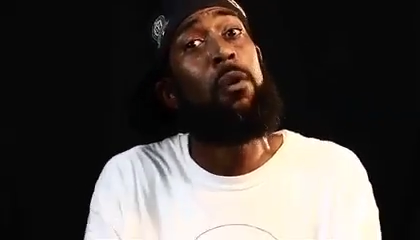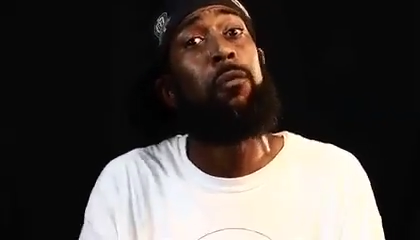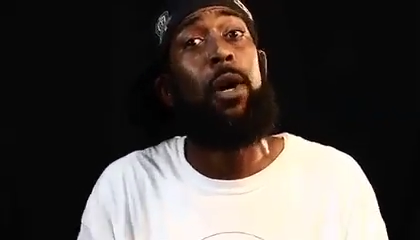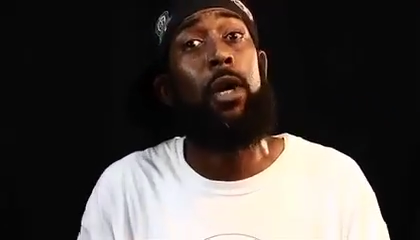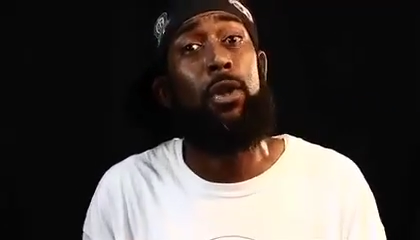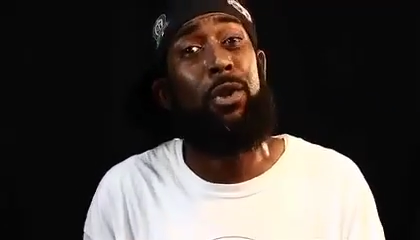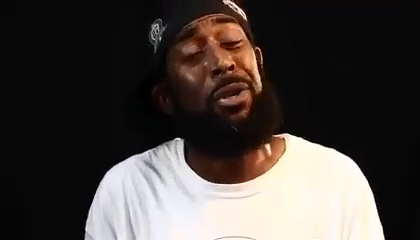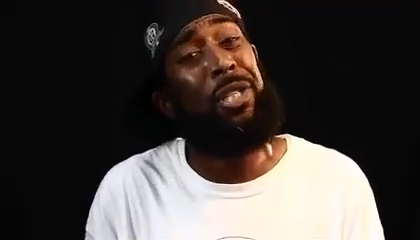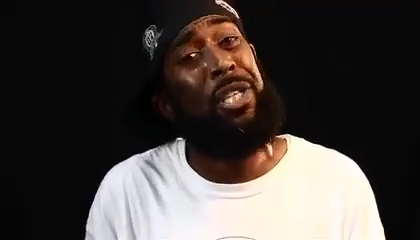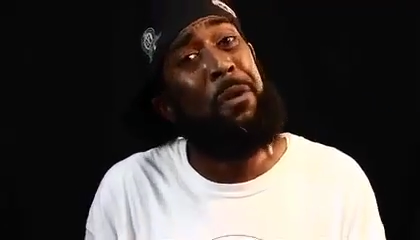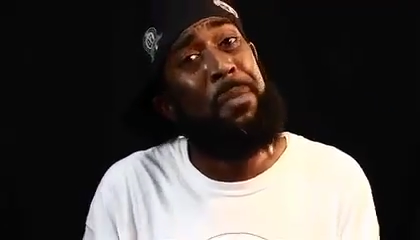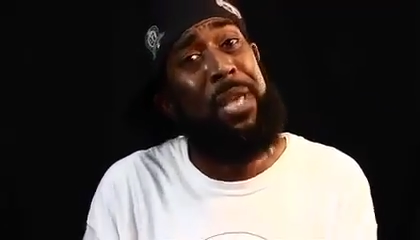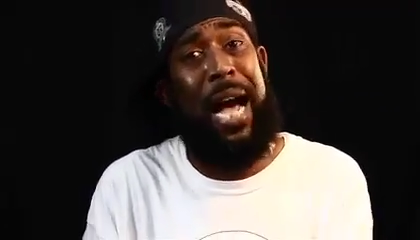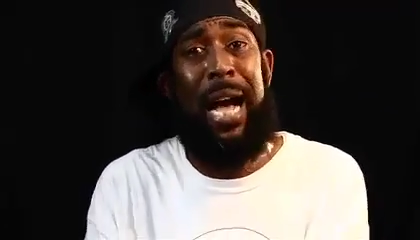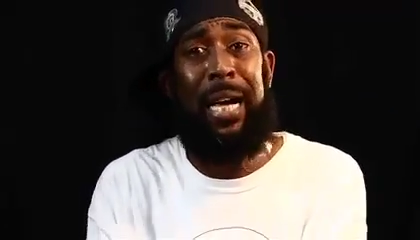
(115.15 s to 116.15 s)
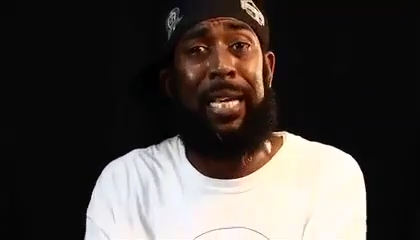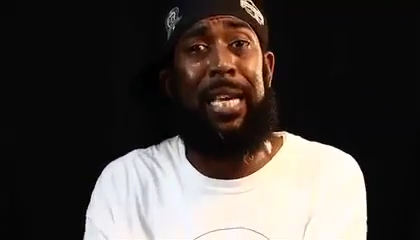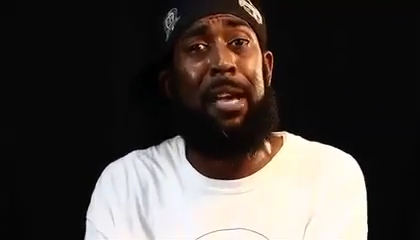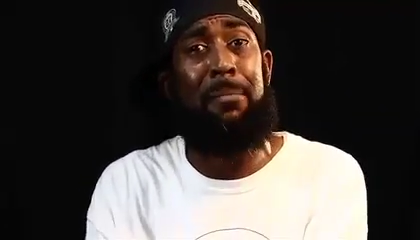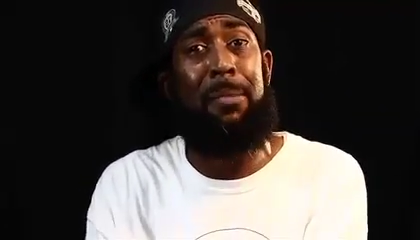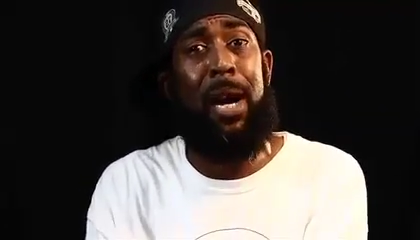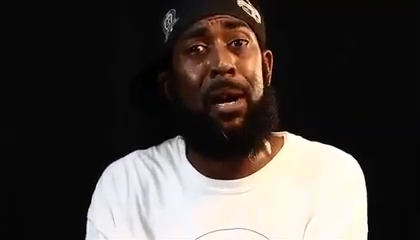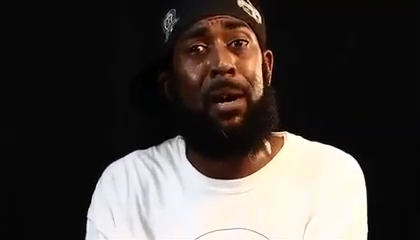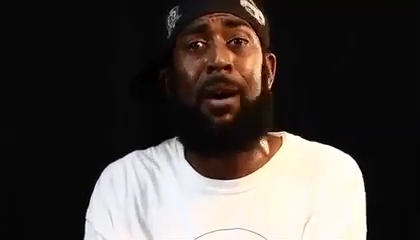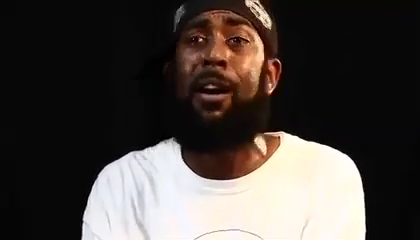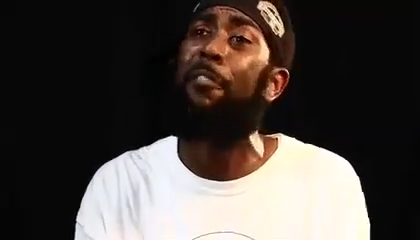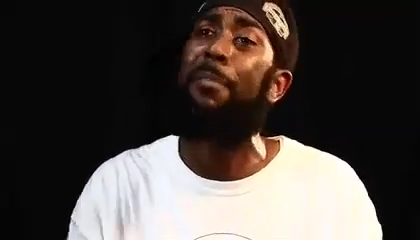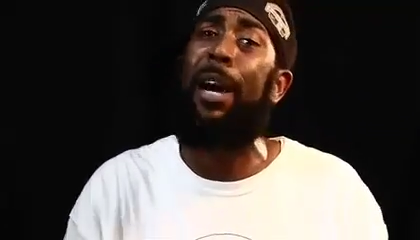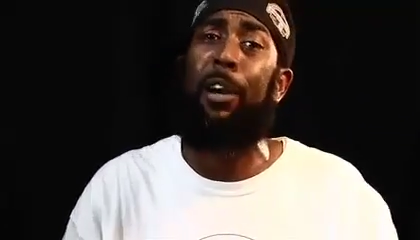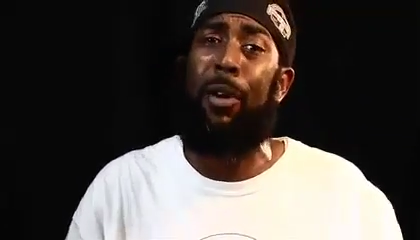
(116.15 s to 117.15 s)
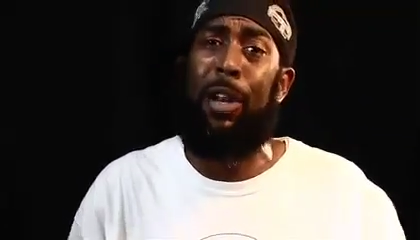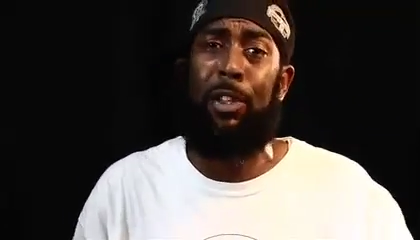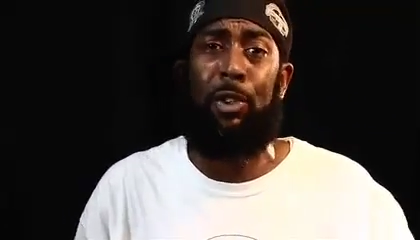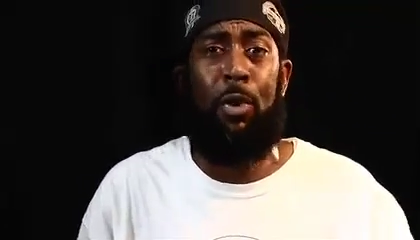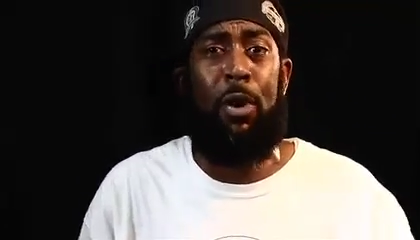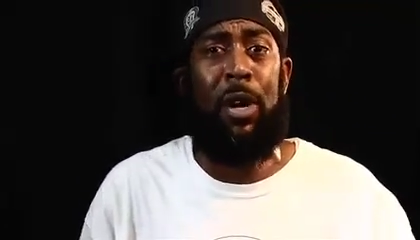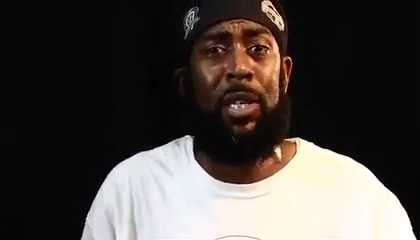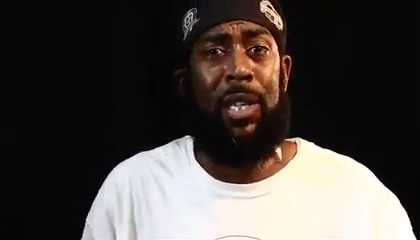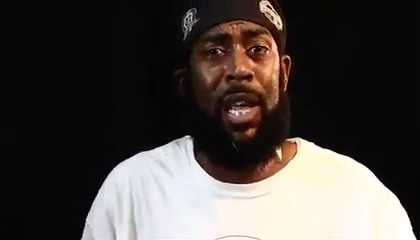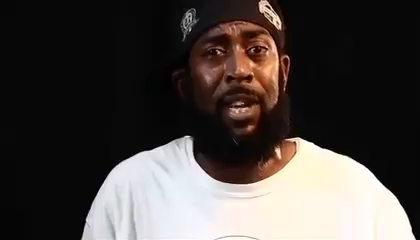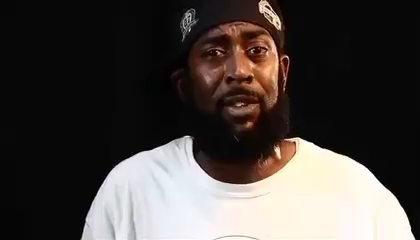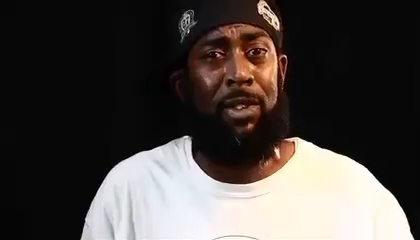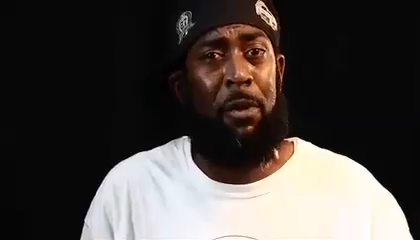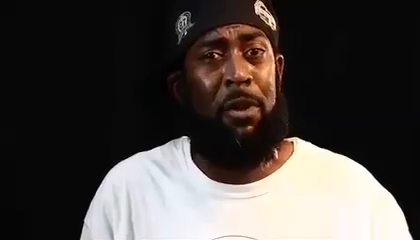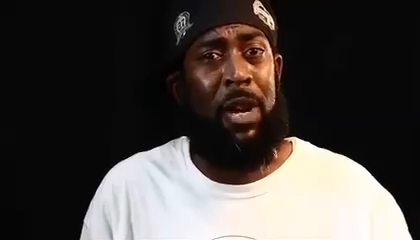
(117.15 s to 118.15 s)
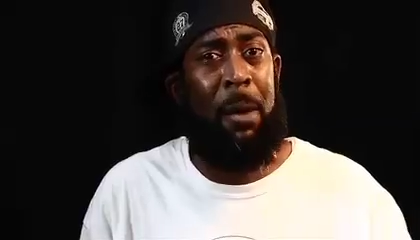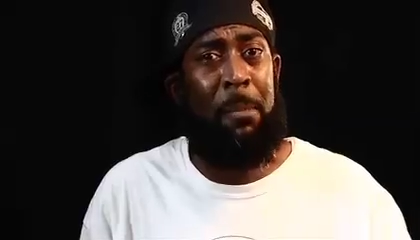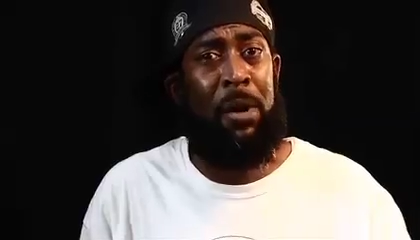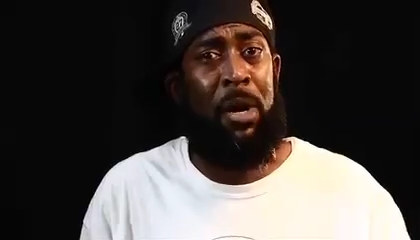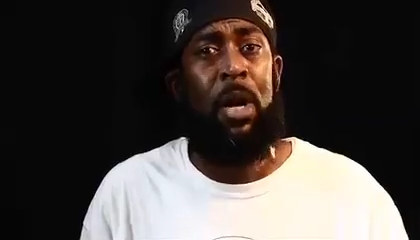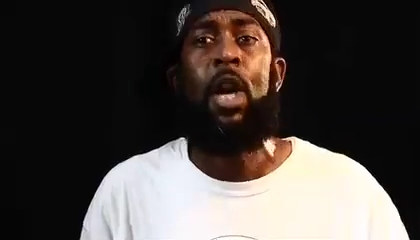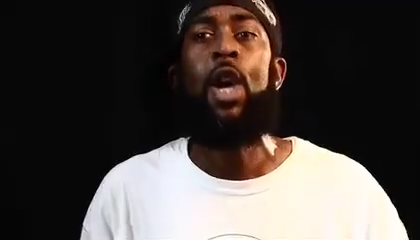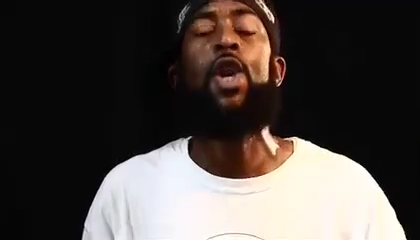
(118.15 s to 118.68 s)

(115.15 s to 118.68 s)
motherfuckers gonna tell me I can't buy a car if my credit score is at a certain number?